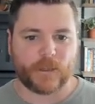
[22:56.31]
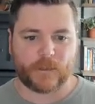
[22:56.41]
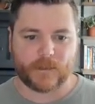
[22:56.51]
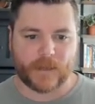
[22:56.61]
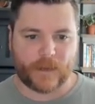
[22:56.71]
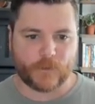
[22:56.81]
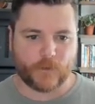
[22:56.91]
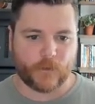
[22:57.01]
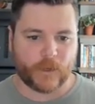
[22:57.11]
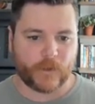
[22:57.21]
and the styles
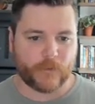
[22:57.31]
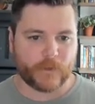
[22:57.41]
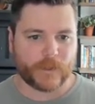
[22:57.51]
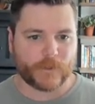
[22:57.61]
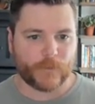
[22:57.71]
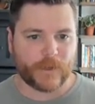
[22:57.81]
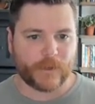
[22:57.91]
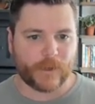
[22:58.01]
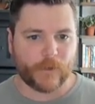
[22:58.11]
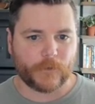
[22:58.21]
are all there and everything is ready
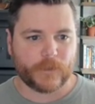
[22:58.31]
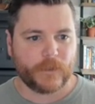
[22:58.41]
to go.